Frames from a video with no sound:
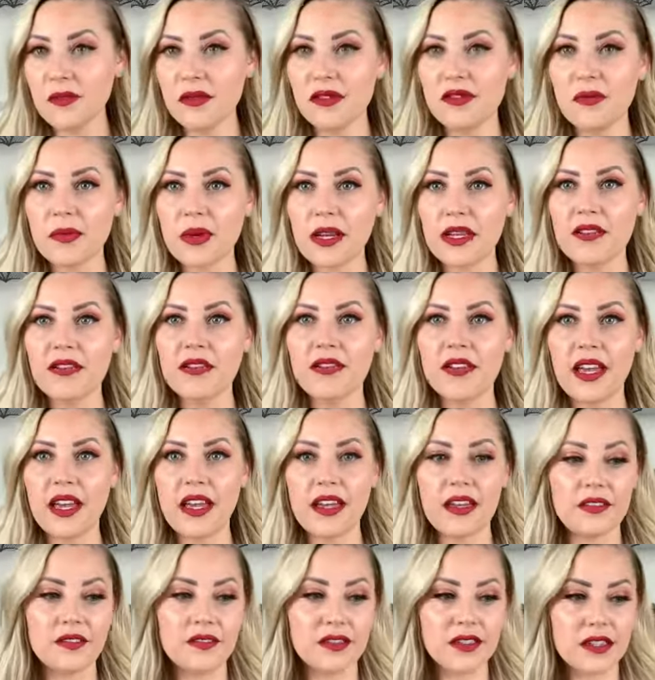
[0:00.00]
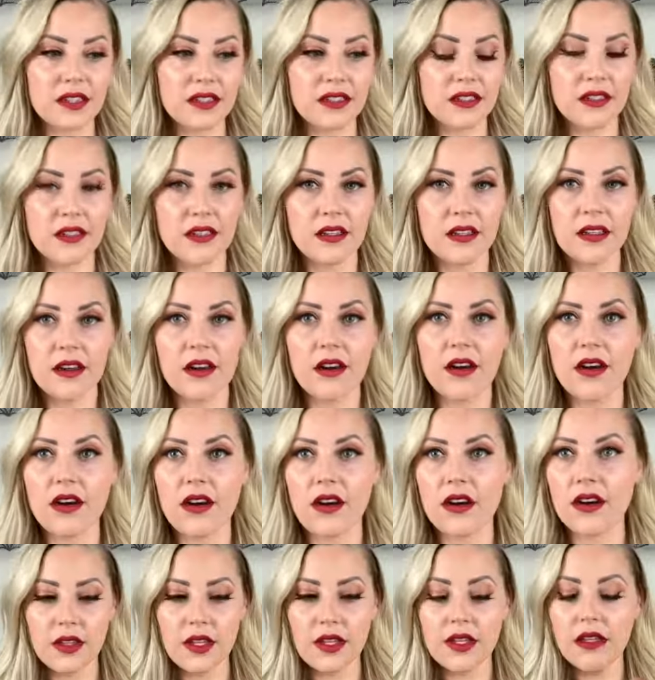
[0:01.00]
of my faves
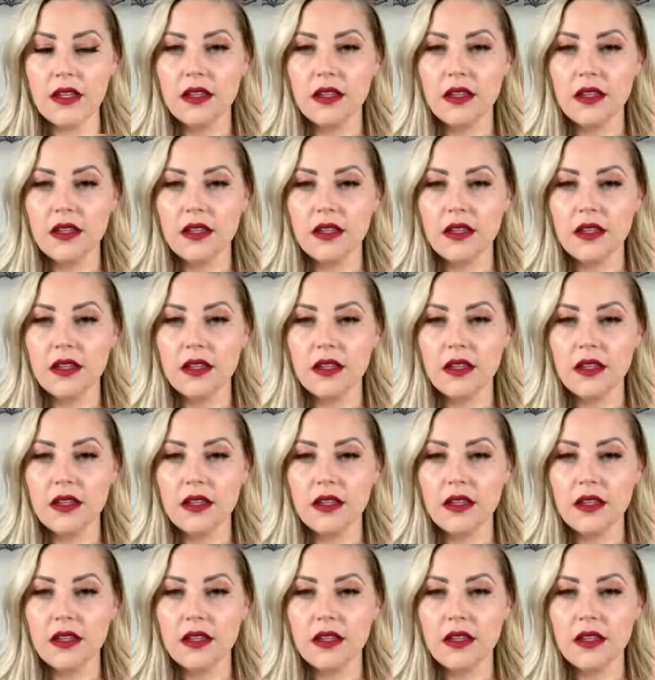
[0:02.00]
are